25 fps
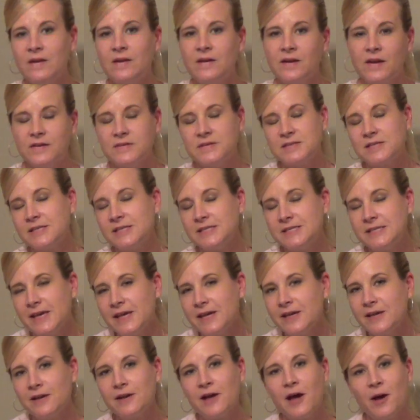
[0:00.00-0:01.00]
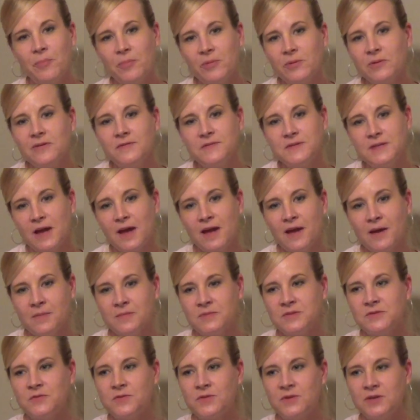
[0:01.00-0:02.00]
Now it's going to take a couple of
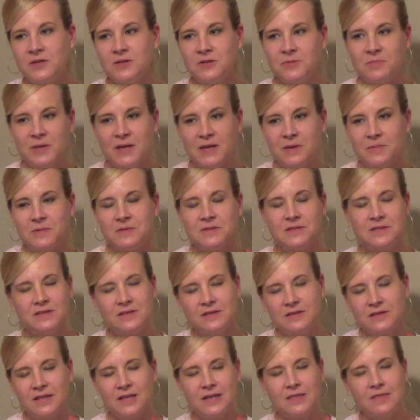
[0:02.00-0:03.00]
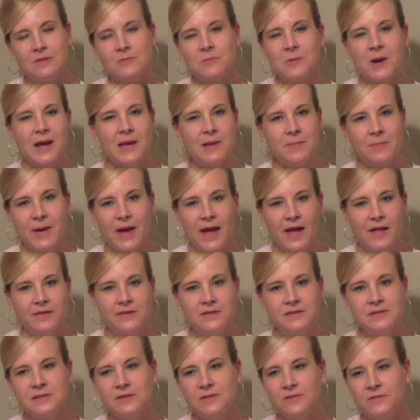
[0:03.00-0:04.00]
times for you to be able to get the right
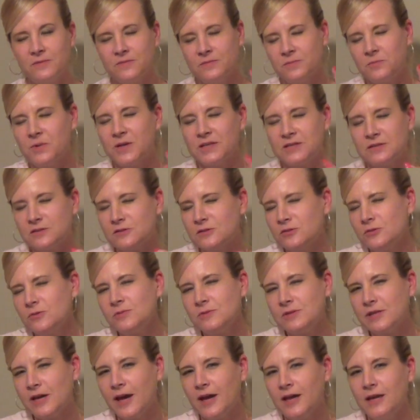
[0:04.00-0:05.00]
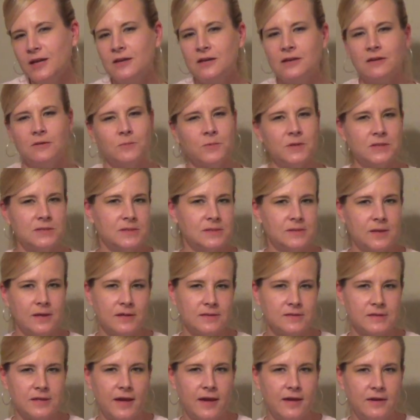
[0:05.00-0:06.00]
balance of what's too tight and what's
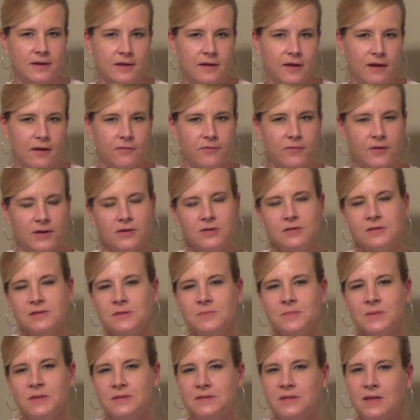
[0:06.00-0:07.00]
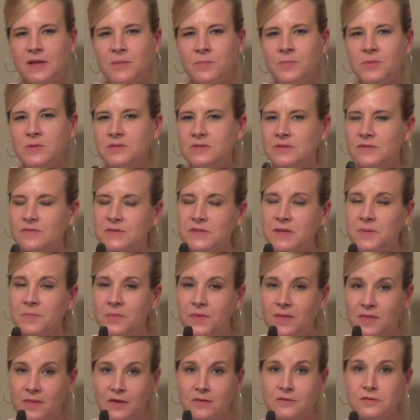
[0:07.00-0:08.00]
not tight enough. Here's some examples of
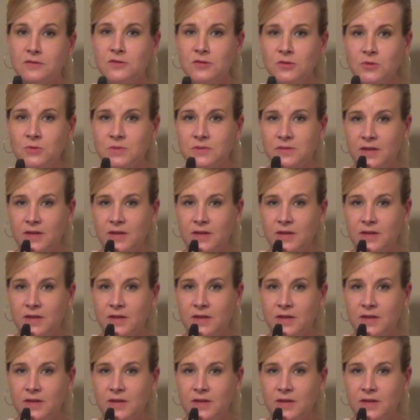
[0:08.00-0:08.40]
something that's too